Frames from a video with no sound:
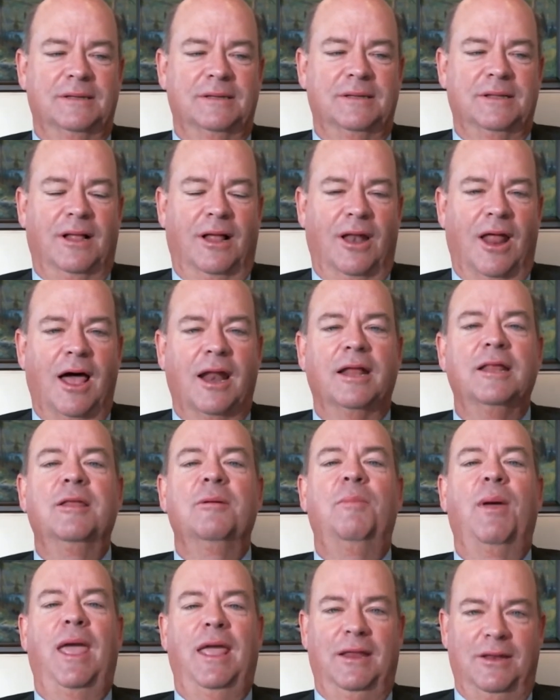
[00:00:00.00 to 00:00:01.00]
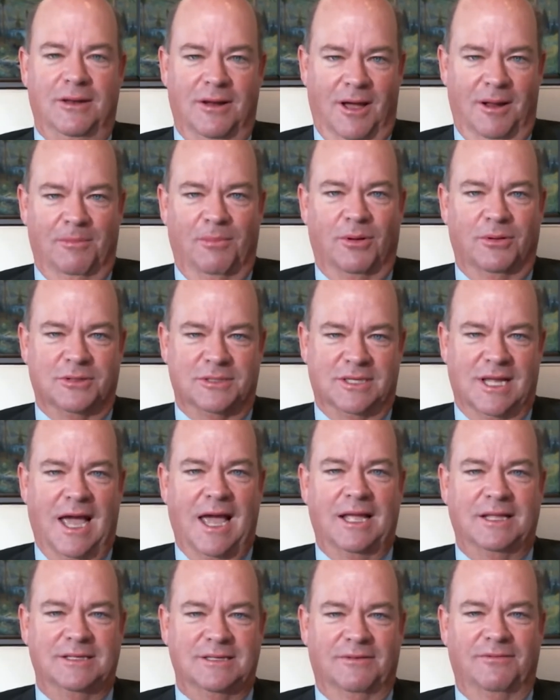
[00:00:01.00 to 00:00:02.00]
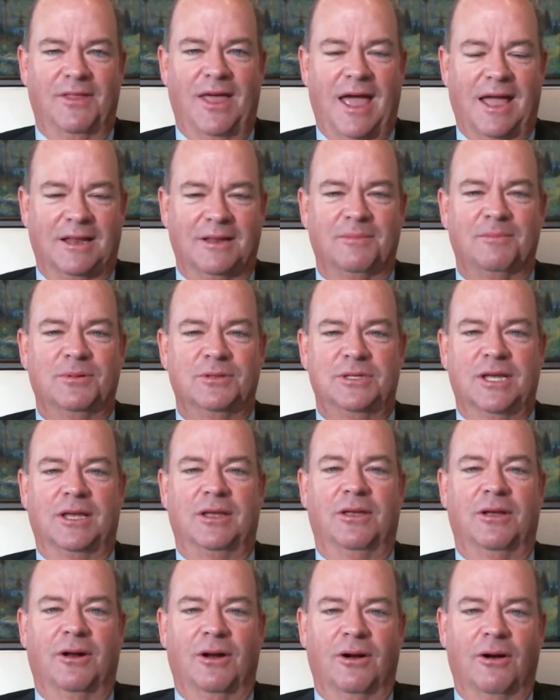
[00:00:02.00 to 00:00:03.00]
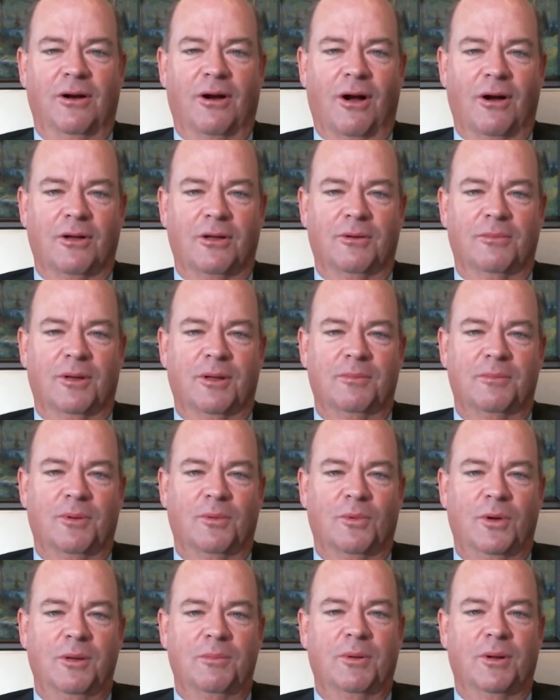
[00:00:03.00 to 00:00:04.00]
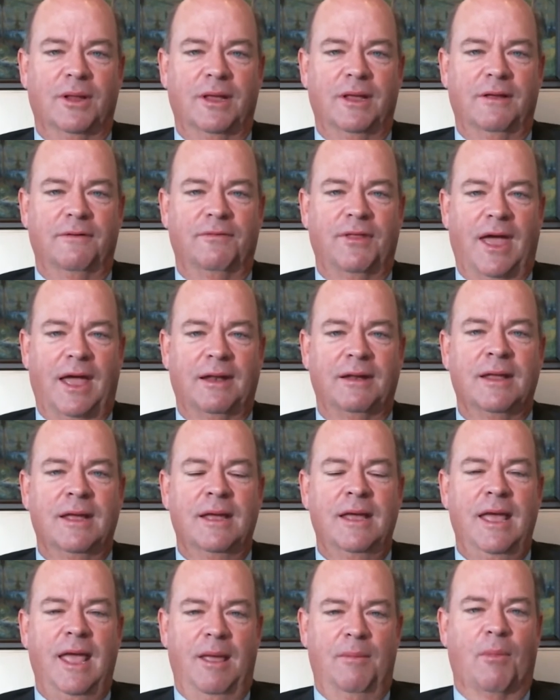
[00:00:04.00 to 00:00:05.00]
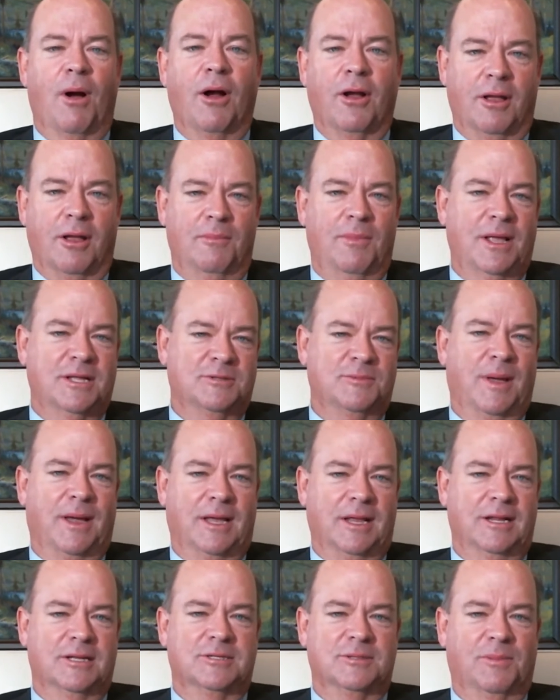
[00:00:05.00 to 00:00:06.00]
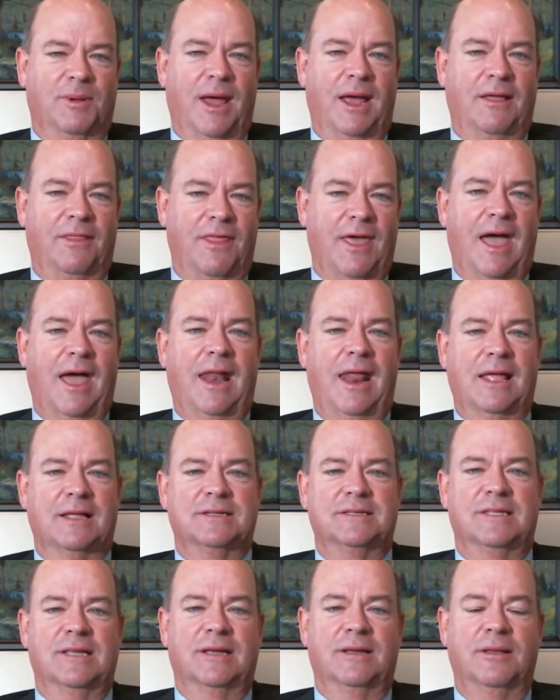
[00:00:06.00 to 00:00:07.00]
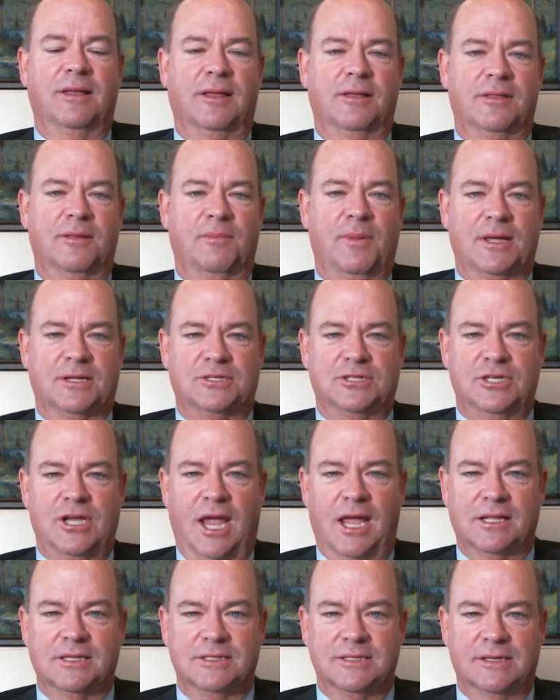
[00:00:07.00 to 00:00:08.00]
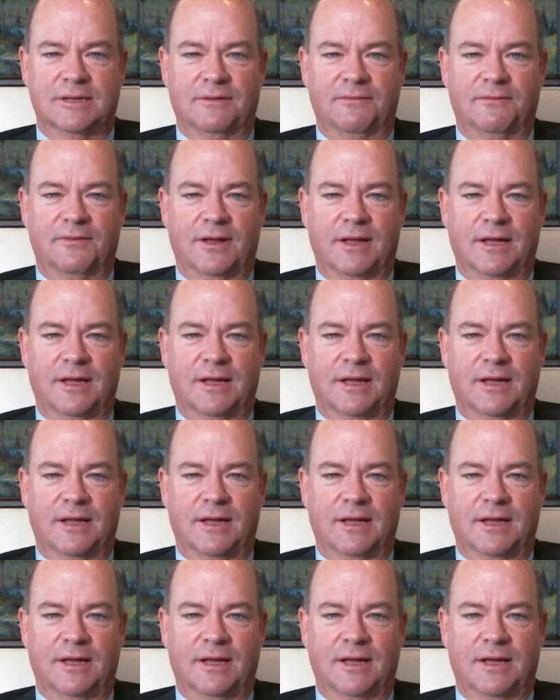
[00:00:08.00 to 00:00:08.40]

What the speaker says: lot of debate on both sides of that particular argument. But we believe that a market-based mechanism like that has the best chance of